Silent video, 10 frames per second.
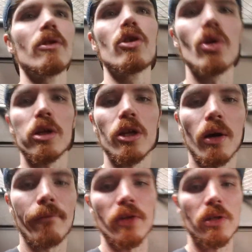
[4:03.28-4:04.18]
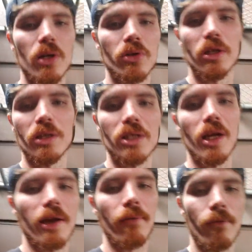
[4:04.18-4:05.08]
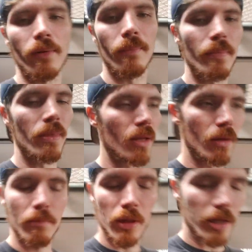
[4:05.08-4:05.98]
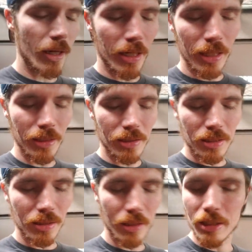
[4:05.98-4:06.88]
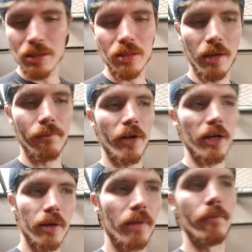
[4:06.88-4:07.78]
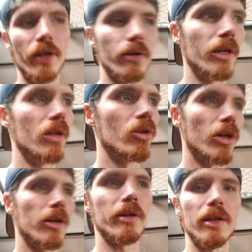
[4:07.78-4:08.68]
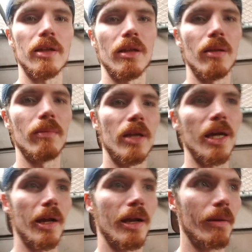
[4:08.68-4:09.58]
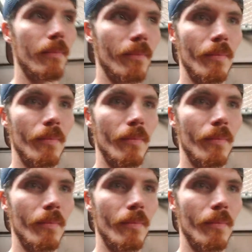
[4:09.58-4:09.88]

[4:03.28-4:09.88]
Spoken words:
to the Dolphins coaching staff. But guys, this is a very, very dark day,